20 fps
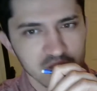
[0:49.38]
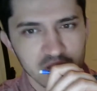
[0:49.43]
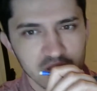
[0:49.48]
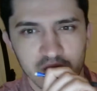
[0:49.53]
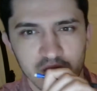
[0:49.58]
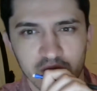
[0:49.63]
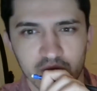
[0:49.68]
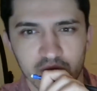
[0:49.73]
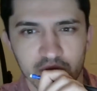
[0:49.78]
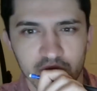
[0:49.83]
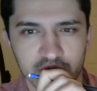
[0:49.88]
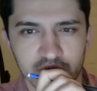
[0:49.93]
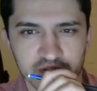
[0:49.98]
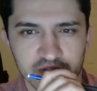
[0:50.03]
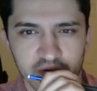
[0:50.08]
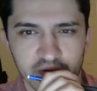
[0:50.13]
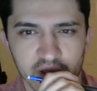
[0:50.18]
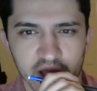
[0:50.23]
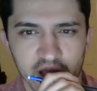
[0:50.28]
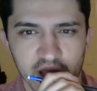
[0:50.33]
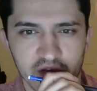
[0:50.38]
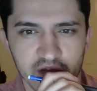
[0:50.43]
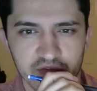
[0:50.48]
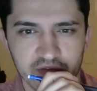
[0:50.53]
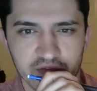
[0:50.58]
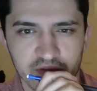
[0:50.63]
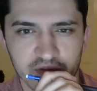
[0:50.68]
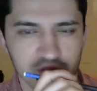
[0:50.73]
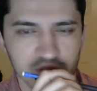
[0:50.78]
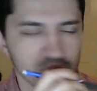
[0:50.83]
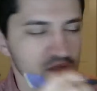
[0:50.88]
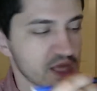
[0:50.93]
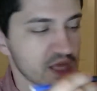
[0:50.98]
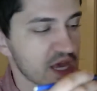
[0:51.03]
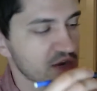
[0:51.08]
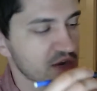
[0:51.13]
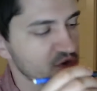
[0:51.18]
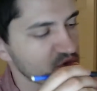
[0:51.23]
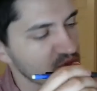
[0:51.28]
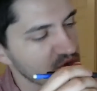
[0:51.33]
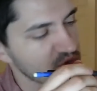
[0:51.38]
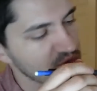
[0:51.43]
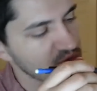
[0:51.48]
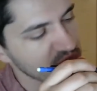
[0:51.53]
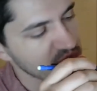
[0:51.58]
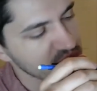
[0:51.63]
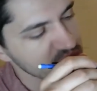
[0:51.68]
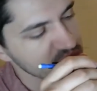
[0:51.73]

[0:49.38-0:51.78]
we also have the lacrimal bone,